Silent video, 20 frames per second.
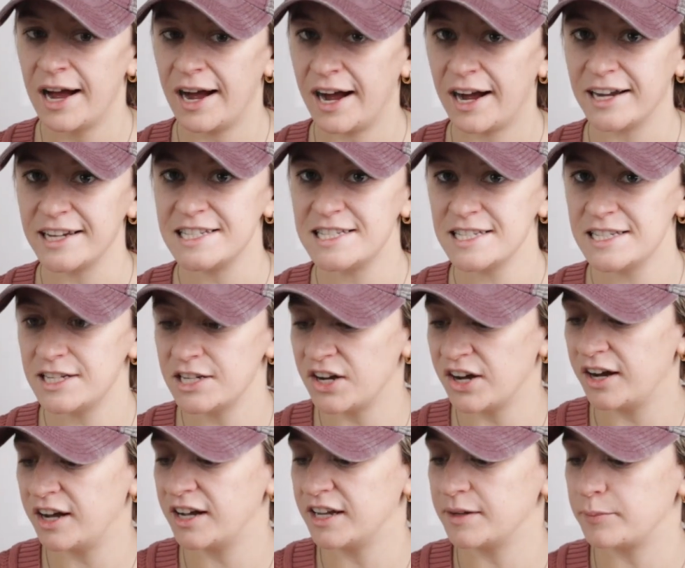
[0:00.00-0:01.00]
I did
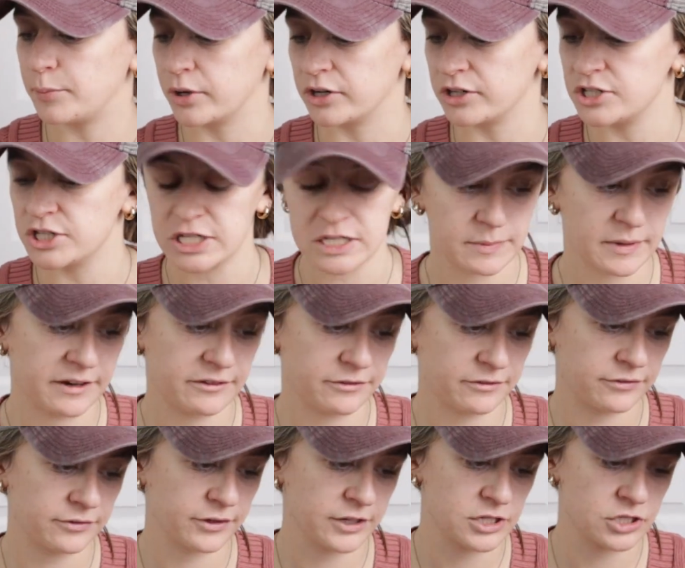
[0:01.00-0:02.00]
not purchase my
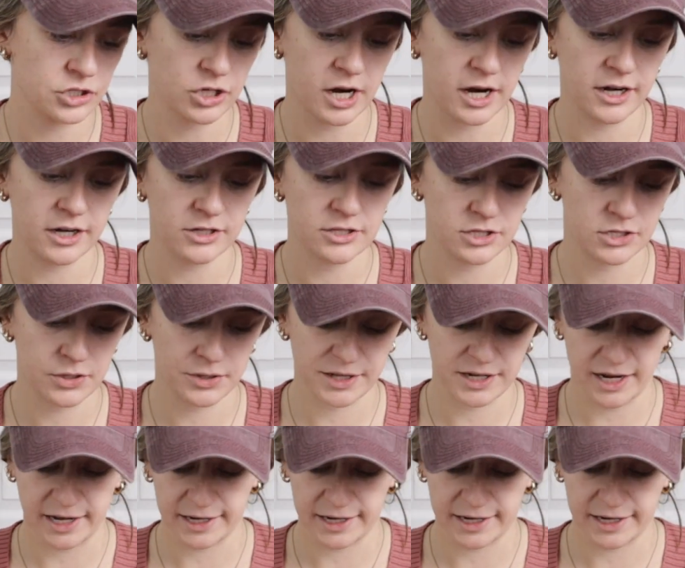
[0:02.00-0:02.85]
freeze dryer so that